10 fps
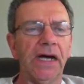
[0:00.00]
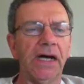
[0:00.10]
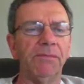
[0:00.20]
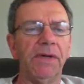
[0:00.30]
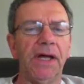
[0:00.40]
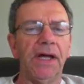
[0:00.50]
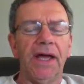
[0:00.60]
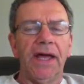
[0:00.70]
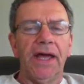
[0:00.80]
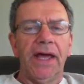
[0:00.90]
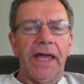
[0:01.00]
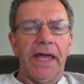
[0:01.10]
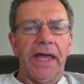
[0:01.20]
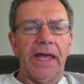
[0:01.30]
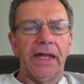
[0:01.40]

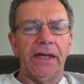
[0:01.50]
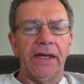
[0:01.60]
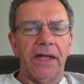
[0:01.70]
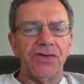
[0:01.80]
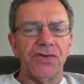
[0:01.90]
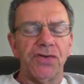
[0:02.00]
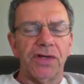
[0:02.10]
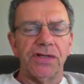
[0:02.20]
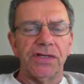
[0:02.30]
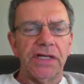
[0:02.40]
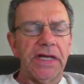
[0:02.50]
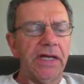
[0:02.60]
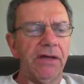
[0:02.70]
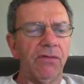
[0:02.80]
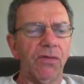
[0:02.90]
And as you can
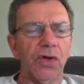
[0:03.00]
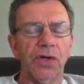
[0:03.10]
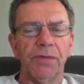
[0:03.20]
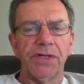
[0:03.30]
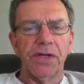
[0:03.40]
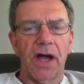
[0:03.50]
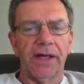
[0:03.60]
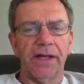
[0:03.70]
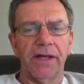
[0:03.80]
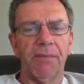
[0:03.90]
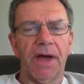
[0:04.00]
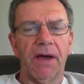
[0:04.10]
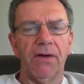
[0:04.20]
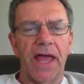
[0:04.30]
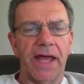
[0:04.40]
see, we're going to be talking
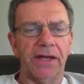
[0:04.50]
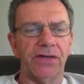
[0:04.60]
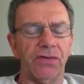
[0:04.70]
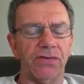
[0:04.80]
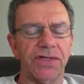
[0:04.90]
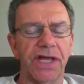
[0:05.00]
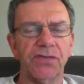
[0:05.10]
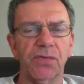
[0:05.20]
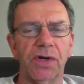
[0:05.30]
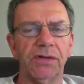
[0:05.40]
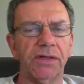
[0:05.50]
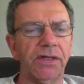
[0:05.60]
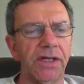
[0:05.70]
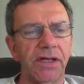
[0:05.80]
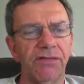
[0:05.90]
about attitudes. That's what
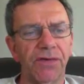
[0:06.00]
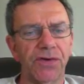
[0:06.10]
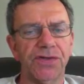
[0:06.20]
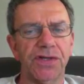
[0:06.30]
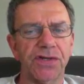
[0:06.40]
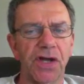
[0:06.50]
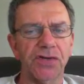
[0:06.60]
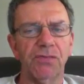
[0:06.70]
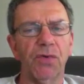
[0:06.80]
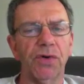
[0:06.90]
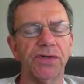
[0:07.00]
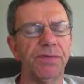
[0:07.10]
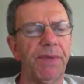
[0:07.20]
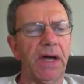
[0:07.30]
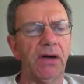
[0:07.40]
the first discussion board
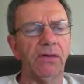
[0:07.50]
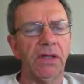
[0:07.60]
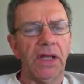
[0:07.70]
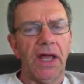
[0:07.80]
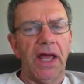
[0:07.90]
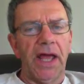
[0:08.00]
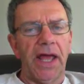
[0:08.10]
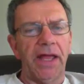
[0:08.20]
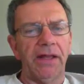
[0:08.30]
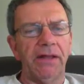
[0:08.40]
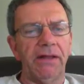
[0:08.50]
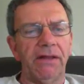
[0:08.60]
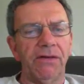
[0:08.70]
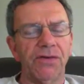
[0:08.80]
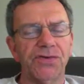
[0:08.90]
is about,
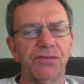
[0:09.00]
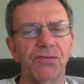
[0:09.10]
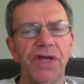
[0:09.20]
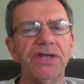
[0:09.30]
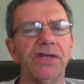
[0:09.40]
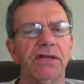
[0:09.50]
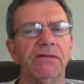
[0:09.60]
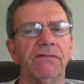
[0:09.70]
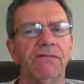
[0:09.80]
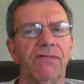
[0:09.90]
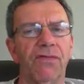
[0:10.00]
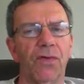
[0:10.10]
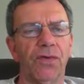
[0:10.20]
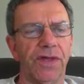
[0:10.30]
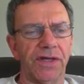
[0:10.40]
and there's a reason
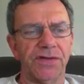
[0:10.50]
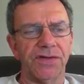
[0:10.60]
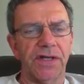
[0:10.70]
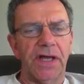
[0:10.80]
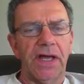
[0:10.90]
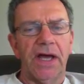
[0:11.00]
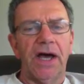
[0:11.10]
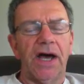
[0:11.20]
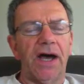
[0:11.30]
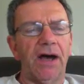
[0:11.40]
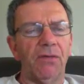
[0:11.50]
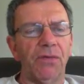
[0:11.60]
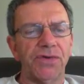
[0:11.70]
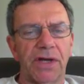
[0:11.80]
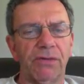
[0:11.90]
for this,
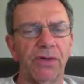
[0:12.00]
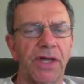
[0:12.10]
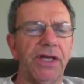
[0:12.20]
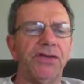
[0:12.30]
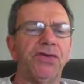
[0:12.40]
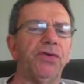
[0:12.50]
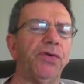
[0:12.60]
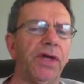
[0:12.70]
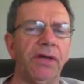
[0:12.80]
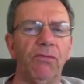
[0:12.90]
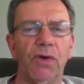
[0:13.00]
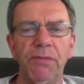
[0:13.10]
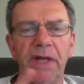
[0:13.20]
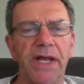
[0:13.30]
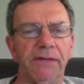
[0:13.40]
which I will get into in
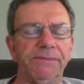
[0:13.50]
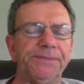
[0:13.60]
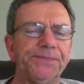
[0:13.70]
1 minute.